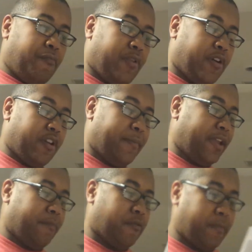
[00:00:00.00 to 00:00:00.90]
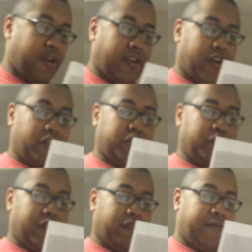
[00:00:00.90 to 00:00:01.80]
We're going to be in Premier
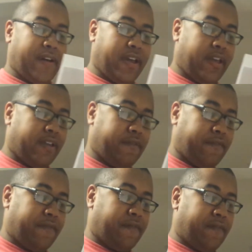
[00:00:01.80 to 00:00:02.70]
Coach 105.